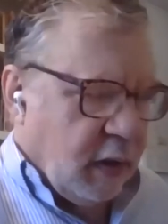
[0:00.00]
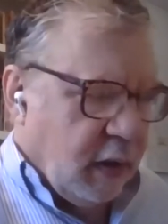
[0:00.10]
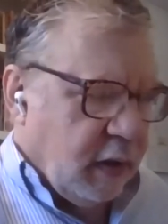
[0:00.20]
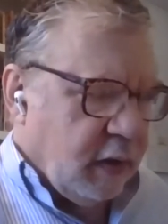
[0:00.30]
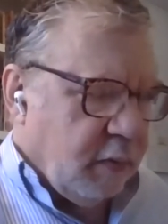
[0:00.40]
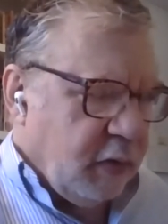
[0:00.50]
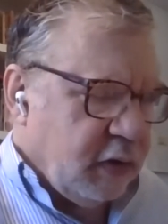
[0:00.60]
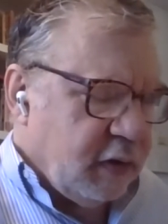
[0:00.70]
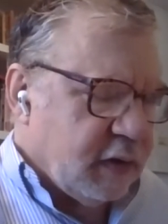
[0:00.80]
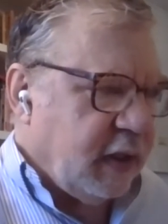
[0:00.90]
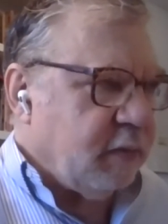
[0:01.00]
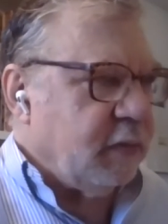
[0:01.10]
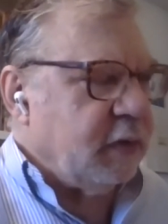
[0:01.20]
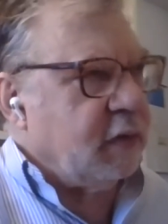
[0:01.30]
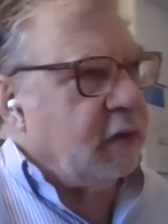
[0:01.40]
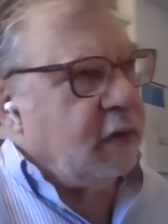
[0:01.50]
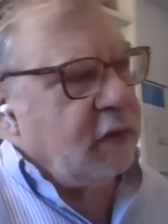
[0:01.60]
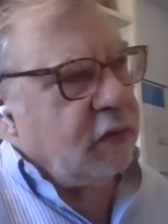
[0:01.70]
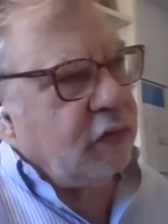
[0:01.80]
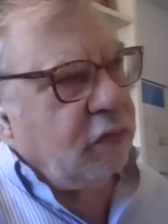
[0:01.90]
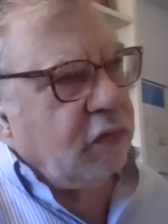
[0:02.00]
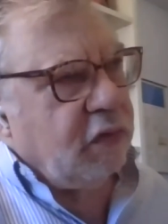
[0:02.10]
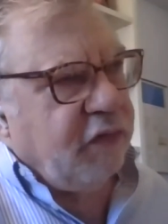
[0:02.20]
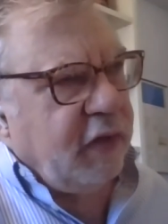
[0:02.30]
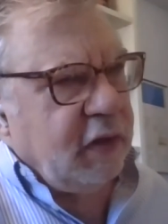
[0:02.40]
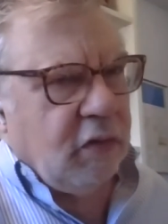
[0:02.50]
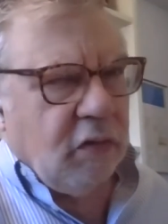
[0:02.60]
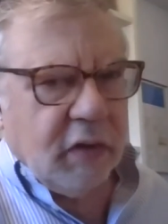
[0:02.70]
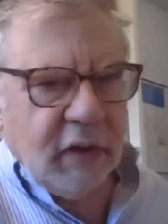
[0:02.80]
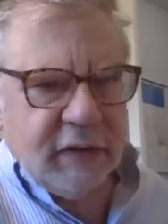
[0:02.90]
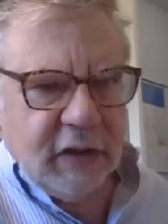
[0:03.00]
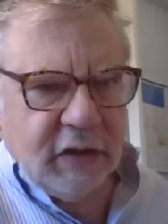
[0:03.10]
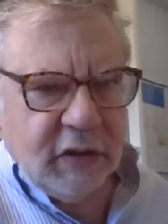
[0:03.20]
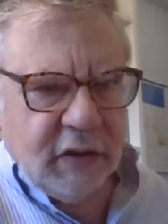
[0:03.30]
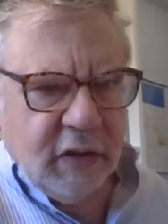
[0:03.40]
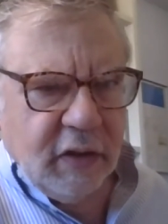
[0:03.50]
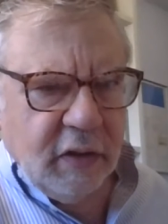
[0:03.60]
Uh, the mission statement to the funding organization,